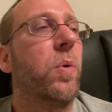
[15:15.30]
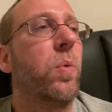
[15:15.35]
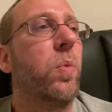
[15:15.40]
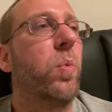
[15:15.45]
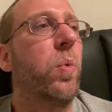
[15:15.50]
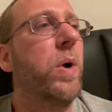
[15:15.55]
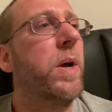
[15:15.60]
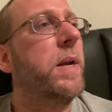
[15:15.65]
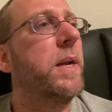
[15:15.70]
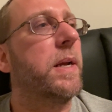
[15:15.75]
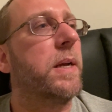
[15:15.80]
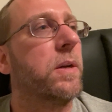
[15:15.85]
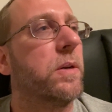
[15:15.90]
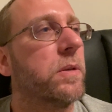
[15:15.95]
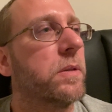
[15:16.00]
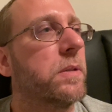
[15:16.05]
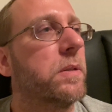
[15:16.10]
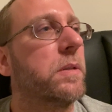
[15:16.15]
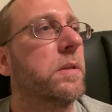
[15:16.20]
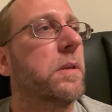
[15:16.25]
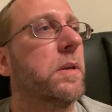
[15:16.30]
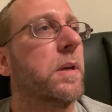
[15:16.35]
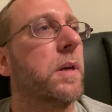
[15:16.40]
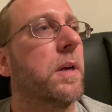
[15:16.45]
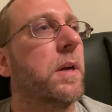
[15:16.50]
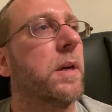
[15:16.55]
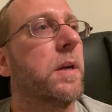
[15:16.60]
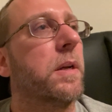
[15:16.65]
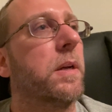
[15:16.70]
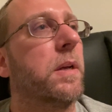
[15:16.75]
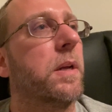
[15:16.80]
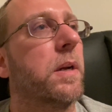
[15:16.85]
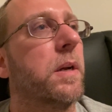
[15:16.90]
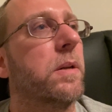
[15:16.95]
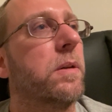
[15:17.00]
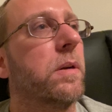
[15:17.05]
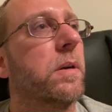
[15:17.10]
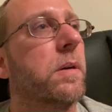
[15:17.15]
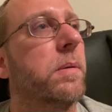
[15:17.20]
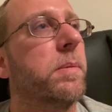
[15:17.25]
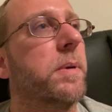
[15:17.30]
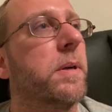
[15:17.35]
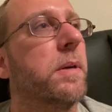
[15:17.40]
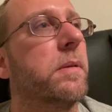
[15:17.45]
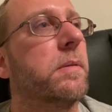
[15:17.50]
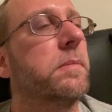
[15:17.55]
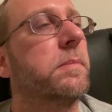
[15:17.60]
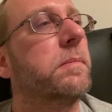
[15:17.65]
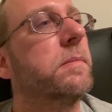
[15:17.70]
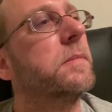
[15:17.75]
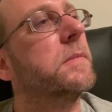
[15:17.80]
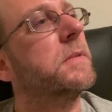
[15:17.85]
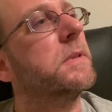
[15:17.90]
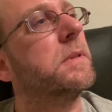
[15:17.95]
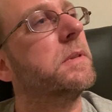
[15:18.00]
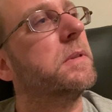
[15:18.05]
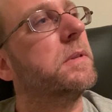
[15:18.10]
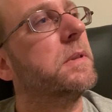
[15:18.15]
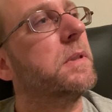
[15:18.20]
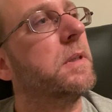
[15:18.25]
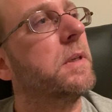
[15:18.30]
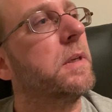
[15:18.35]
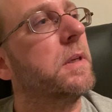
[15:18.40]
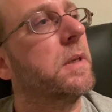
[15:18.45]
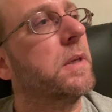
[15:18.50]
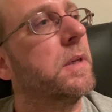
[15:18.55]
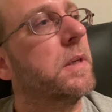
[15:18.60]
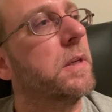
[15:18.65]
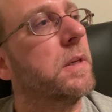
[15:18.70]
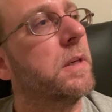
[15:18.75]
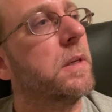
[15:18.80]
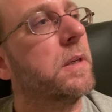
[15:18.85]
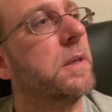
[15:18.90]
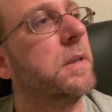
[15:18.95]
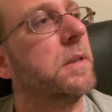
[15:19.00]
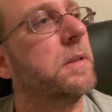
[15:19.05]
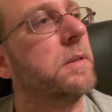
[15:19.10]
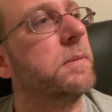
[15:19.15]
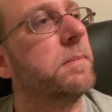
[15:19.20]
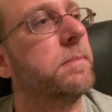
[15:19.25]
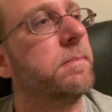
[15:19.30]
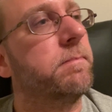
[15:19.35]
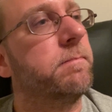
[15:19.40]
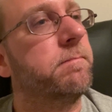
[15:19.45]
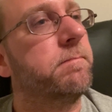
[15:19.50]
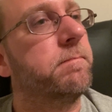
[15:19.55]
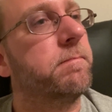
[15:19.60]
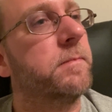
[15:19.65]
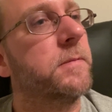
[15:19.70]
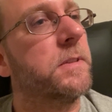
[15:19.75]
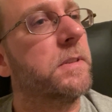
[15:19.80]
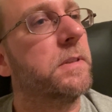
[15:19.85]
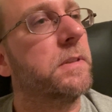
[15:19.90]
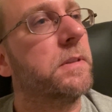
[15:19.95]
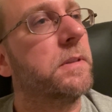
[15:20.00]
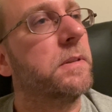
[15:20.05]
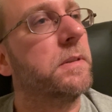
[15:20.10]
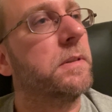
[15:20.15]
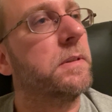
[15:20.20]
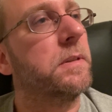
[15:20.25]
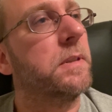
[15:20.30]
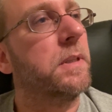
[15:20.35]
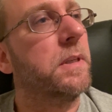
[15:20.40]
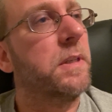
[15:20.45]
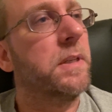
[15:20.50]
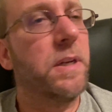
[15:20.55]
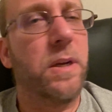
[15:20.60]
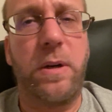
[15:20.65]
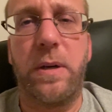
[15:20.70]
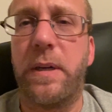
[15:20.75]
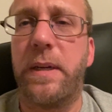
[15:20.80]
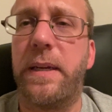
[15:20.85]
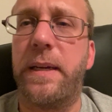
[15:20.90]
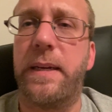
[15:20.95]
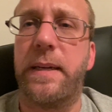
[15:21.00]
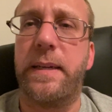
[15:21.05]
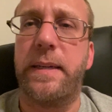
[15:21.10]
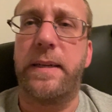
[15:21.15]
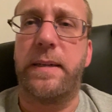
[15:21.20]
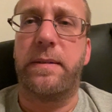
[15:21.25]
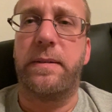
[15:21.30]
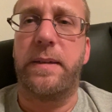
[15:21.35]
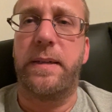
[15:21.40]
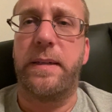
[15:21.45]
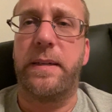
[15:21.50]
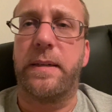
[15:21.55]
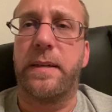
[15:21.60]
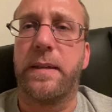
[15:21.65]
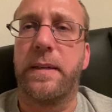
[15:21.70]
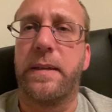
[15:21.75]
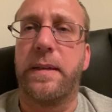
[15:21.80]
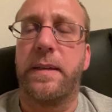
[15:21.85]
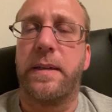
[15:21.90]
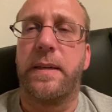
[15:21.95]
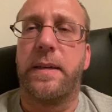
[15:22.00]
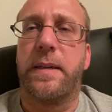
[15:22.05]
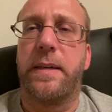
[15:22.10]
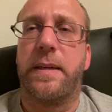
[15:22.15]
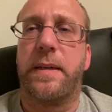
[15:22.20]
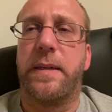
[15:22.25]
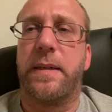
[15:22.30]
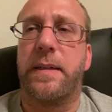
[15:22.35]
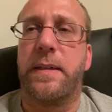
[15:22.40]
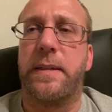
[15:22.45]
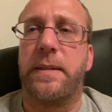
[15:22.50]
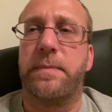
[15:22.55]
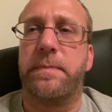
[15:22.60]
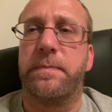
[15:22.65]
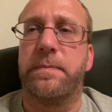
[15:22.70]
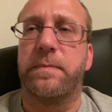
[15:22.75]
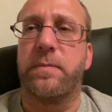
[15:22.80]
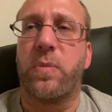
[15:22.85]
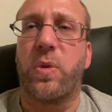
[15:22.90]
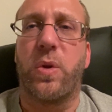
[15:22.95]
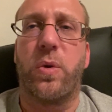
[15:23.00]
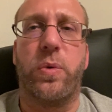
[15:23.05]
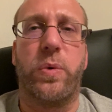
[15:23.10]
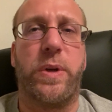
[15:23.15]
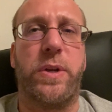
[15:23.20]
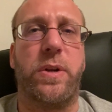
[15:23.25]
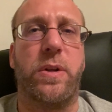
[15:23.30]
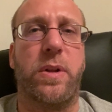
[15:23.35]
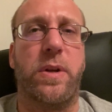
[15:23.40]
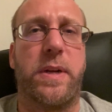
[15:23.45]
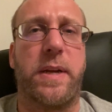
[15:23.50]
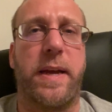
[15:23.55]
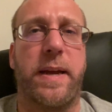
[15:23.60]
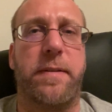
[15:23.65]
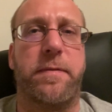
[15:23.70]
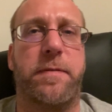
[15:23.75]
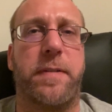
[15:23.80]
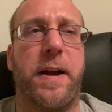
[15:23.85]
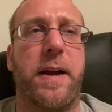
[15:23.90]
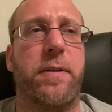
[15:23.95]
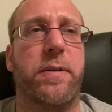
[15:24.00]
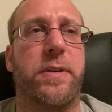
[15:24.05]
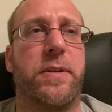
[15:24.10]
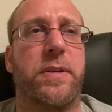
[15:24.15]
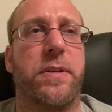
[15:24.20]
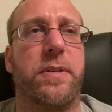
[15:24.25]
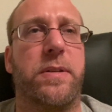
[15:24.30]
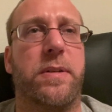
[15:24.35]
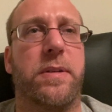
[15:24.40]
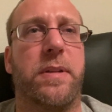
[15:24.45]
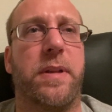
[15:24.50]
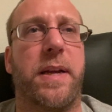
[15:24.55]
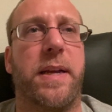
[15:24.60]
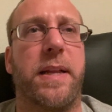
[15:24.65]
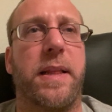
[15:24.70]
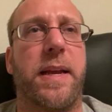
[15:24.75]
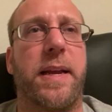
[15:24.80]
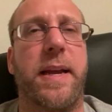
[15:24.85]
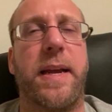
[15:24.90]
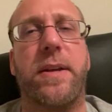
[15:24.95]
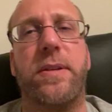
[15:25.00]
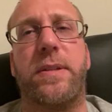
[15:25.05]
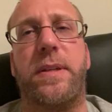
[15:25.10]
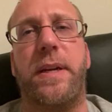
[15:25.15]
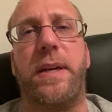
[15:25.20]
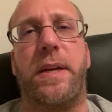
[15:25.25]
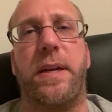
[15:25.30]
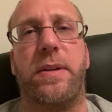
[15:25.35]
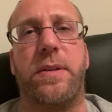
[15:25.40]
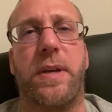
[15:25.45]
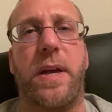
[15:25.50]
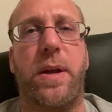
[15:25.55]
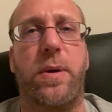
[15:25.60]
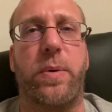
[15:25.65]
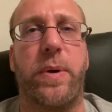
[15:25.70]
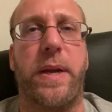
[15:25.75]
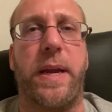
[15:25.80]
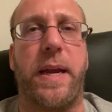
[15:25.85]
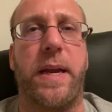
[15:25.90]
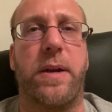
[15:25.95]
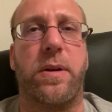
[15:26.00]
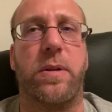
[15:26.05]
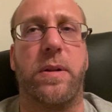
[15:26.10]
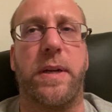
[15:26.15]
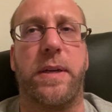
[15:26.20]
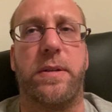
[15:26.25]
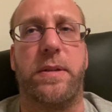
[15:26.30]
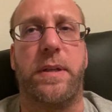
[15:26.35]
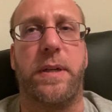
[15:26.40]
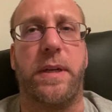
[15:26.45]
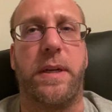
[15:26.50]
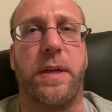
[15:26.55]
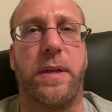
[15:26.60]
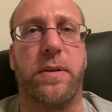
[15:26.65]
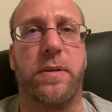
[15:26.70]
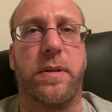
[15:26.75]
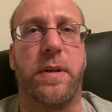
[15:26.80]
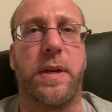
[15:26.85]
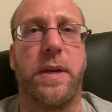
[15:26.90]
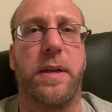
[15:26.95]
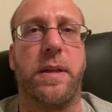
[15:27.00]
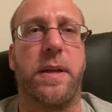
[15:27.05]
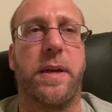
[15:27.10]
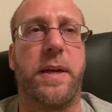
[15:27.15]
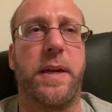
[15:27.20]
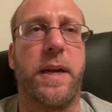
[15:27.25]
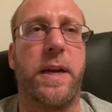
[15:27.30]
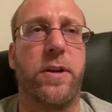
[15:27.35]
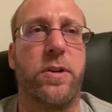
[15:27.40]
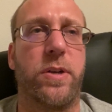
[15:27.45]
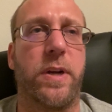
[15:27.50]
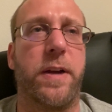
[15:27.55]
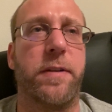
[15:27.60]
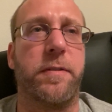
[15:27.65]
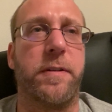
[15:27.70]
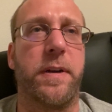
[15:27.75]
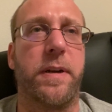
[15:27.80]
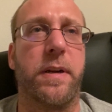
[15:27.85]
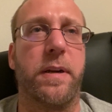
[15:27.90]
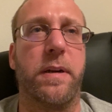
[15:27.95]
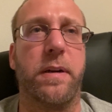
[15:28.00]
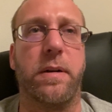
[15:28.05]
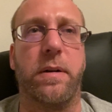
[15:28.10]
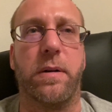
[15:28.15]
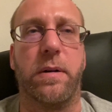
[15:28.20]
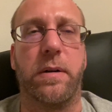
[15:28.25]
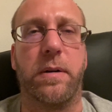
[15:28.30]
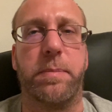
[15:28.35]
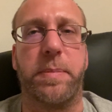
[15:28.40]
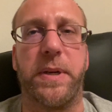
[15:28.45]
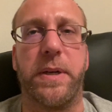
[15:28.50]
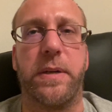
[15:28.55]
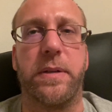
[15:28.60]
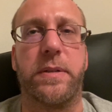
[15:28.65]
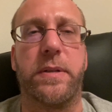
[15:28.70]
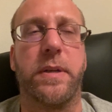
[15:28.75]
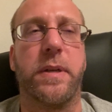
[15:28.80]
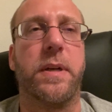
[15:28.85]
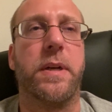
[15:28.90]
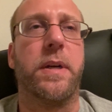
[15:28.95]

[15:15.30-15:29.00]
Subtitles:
what else can I talk about? Oh yeah, right. When you look at viruses like STDs, how do we handle STDs like HIV and herpes,